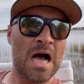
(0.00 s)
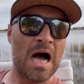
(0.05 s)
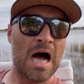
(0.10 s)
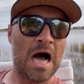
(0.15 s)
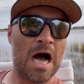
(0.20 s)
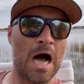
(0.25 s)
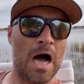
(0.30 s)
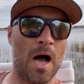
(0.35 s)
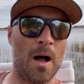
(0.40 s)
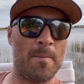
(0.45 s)

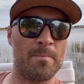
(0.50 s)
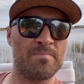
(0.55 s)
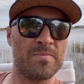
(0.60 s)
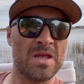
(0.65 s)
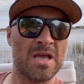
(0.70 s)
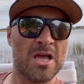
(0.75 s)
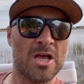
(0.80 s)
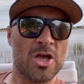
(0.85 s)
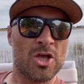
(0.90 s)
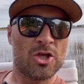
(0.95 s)

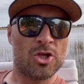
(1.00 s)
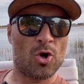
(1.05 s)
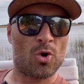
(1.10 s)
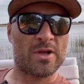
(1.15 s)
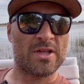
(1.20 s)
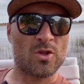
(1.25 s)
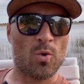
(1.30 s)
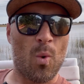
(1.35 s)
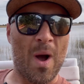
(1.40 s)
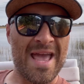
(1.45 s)
You don't
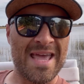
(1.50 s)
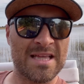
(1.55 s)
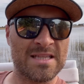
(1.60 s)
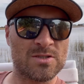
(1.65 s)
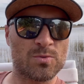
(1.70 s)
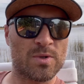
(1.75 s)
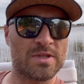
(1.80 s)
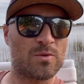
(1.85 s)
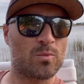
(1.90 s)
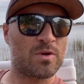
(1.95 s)
get the
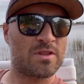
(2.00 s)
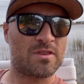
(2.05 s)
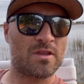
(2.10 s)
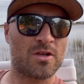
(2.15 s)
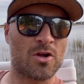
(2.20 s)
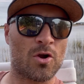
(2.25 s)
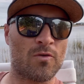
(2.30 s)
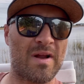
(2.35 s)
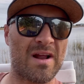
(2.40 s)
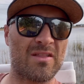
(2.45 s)
weigh-ins with the
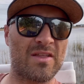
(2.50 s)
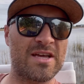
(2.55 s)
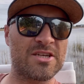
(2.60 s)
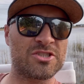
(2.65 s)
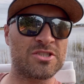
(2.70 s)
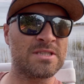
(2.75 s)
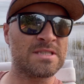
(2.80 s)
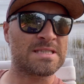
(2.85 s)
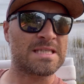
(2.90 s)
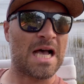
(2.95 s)
current
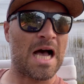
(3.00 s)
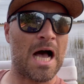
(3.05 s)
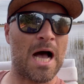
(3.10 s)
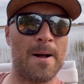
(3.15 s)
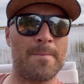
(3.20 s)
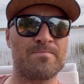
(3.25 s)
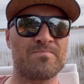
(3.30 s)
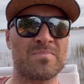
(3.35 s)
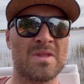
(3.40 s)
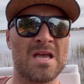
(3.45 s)
regulations.
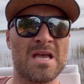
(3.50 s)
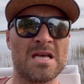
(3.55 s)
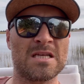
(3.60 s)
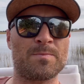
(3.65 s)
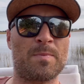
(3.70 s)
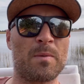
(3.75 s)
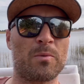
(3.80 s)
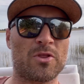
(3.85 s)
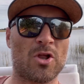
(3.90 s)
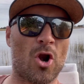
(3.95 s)

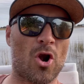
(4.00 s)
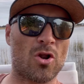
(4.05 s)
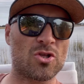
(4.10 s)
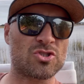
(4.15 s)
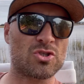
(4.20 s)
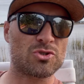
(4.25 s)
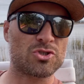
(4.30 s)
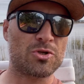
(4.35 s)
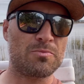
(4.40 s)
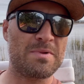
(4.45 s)
It's people that aren't on
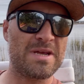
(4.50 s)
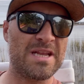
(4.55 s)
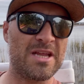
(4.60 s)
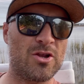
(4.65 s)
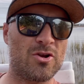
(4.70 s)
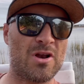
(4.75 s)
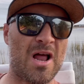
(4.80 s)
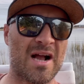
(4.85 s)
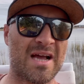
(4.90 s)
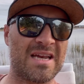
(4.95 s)
social media,
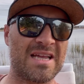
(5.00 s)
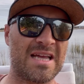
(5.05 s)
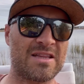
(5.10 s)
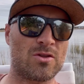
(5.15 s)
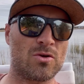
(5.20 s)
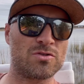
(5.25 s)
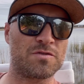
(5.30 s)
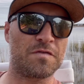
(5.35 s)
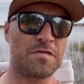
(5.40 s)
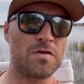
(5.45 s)
you're not going to
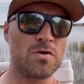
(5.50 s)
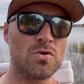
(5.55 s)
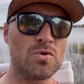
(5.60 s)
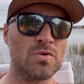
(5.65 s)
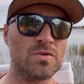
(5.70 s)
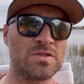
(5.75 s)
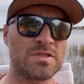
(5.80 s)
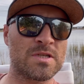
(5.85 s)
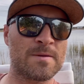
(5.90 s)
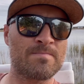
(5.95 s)
get those
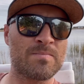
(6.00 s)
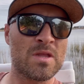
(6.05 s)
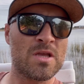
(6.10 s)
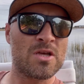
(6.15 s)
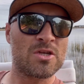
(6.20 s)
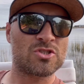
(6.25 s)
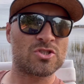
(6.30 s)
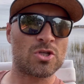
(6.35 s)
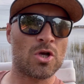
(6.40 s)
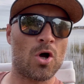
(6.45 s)
views.
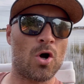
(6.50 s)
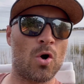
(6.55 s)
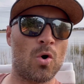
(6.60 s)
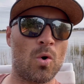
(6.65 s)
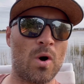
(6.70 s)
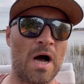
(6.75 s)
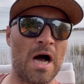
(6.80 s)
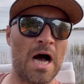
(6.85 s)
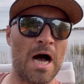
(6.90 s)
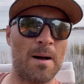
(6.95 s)

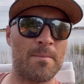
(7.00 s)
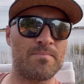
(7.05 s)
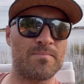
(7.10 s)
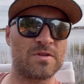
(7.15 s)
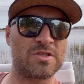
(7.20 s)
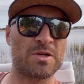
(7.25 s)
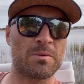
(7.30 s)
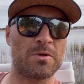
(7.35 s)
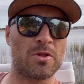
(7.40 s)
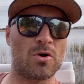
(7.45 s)
So
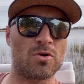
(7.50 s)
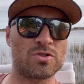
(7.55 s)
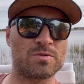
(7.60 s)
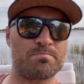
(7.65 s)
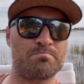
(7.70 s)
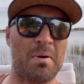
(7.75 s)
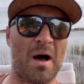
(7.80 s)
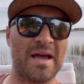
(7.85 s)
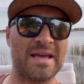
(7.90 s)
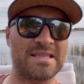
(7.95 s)
some of those
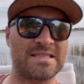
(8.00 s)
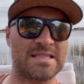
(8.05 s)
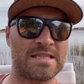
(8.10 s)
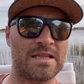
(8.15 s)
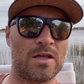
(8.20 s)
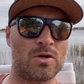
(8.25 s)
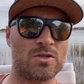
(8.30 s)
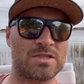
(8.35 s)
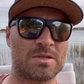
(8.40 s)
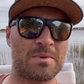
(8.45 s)
bites
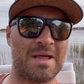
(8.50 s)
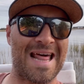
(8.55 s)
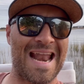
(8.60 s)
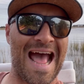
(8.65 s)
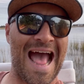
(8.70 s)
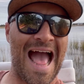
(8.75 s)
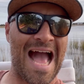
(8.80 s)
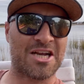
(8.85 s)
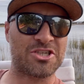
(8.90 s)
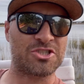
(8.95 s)
and some of that
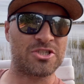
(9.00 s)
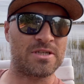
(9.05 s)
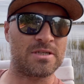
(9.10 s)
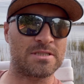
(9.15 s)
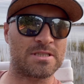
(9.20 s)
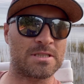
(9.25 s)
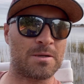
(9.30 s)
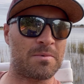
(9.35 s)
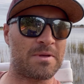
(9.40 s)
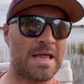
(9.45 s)

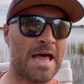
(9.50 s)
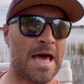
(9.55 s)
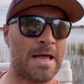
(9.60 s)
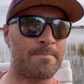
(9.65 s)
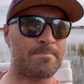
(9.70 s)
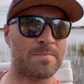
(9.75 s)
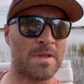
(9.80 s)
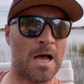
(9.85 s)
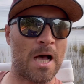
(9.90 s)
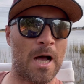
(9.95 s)
action, some
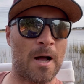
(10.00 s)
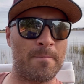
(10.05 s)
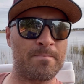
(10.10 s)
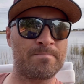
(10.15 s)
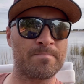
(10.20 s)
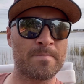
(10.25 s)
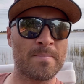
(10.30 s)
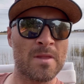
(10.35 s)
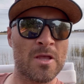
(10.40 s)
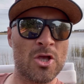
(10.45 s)
of
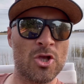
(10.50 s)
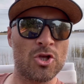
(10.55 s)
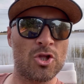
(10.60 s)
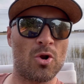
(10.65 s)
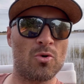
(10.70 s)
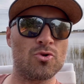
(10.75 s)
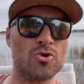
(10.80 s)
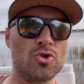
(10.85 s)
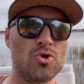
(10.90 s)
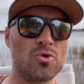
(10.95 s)
that
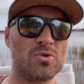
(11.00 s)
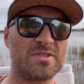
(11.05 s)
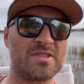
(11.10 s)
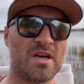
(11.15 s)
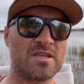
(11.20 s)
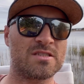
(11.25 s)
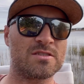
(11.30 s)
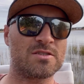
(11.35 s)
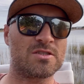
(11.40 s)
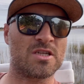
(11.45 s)
news
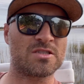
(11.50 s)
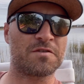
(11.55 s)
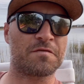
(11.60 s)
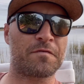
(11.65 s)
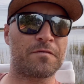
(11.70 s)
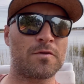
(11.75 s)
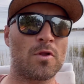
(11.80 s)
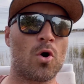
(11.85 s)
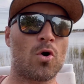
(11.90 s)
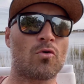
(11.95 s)
doesn't
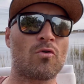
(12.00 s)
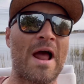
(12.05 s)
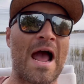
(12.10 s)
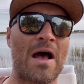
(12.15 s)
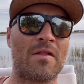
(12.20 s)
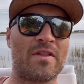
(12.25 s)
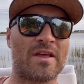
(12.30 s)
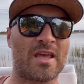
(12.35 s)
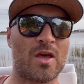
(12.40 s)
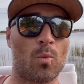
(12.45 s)
flow
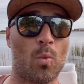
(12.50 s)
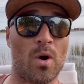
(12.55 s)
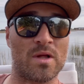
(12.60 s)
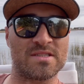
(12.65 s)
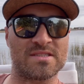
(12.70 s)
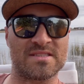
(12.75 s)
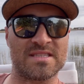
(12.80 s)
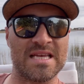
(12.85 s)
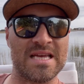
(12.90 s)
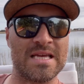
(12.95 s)
around like it
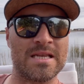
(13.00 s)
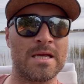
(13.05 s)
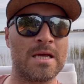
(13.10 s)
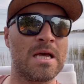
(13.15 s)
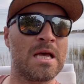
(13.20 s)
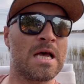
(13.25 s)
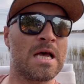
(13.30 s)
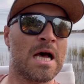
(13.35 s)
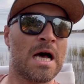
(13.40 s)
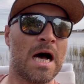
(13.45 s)
once did.
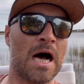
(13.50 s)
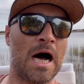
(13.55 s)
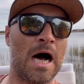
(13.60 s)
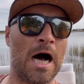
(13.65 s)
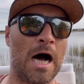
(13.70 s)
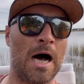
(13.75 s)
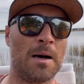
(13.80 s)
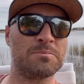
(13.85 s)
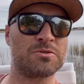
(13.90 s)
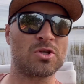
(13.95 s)

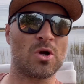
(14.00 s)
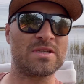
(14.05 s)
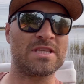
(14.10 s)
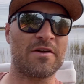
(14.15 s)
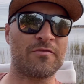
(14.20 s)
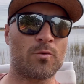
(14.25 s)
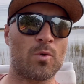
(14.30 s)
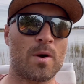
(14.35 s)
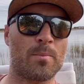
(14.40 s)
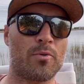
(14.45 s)
So I
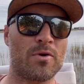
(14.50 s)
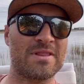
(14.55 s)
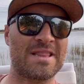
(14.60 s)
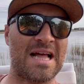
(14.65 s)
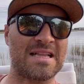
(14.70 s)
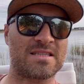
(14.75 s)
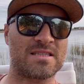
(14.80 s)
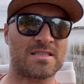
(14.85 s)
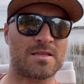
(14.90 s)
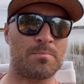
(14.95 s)
definitely want to bring
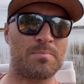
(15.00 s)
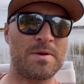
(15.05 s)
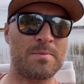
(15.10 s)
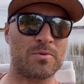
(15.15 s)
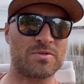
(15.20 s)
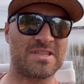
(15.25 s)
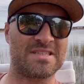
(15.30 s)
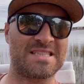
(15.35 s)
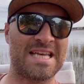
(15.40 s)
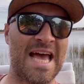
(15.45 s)
that to some
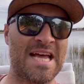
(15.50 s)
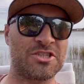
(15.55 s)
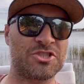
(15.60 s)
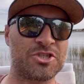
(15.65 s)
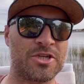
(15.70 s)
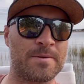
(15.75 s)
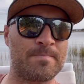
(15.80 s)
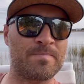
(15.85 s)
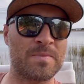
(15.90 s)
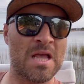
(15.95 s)
people's
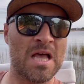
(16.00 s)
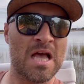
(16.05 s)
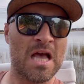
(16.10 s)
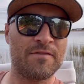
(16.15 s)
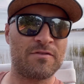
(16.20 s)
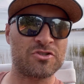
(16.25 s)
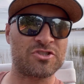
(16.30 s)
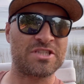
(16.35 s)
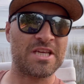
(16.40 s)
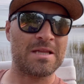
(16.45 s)
attention.
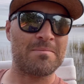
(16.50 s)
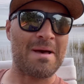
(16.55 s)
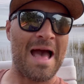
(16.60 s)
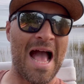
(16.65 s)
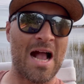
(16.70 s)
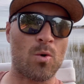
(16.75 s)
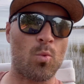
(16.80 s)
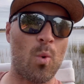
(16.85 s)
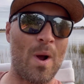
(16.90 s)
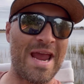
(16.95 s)
If you're sitting
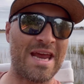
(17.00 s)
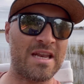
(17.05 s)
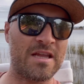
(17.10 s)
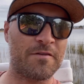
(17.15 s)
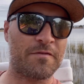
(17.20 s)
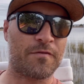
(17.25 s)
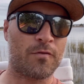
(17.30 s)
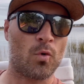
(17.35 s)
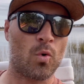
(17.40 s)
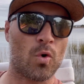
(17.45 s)
back
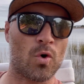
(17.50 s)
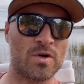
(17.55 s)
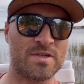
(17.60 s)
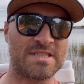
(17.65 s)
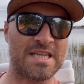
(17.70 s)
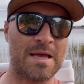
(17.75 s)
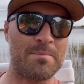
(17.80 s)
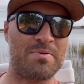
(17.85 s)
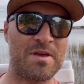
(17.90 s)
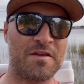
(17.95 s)
waiting for,
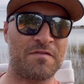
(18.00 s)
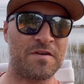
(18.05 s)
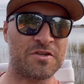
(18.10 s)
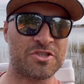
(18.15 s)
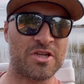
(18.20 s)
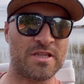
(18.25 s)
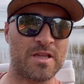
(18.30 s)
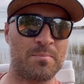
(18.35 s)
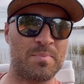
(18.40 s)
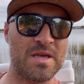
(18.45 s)
say, big
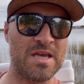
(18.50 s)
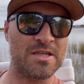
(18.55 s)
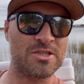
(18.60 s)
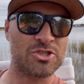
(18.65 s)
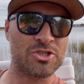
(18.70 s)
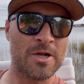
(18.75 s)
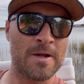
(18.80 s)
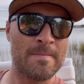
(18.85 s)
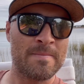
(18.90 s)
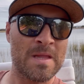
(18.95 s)
fish at the
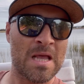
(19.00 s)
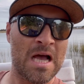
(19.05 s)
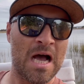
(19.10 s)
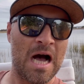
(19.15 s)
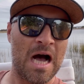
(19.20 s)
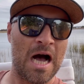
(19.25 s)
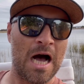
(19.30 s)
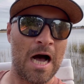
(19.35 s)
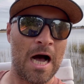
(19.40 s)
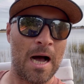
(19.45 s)
beach,
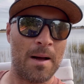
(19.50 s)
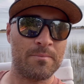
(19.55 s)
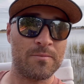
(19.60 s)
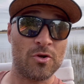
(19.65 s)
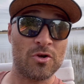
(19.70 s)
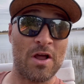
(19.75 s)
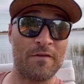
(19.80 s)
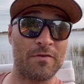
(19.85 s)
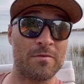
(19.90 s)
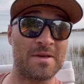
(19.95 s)
you're
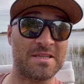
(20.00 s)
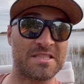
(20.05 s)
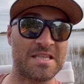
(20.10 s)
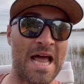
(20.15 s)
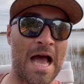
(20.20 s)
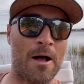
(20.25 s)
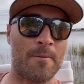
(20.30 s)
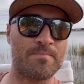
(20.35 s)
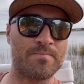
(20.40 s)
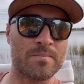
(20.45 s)
definitely missing
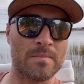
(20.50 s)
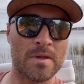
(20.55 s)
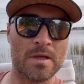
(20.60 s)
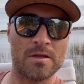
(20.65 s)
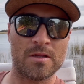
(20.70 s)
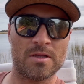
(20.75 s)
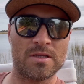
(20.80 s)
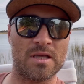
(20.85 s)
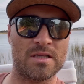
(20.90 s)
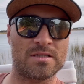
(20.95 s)
out.
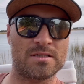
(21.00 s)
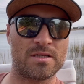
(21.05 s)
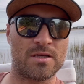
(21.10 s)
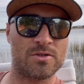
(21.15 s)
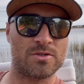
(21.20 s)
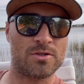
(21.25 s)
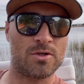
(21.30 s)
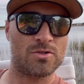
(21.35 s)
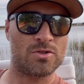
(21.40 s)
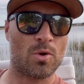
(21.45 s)

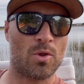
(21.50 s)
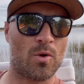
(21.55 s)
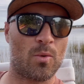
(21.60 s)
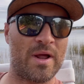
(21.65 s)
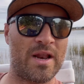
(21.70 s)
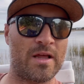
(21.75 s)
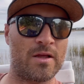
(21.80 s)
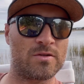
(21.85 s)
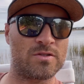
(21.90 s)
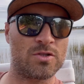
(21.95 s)
There's no other
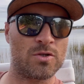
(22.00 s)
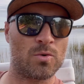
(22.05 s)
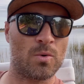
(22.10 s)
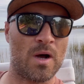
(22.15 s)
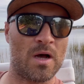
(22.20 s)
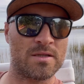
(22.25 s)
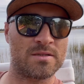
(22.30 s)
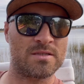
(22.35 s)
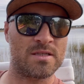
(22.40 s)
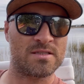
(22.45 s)
way
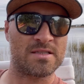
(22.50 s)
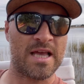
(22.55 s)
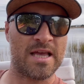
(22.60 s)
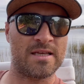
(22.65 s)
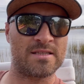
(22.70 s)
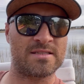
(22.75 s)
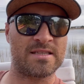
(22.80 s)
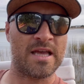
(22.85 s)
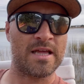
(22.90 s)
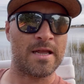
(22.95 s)
to
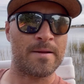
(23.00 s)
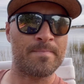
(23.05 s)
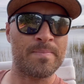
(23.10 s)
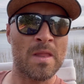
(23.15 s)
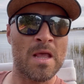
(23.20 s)
state it.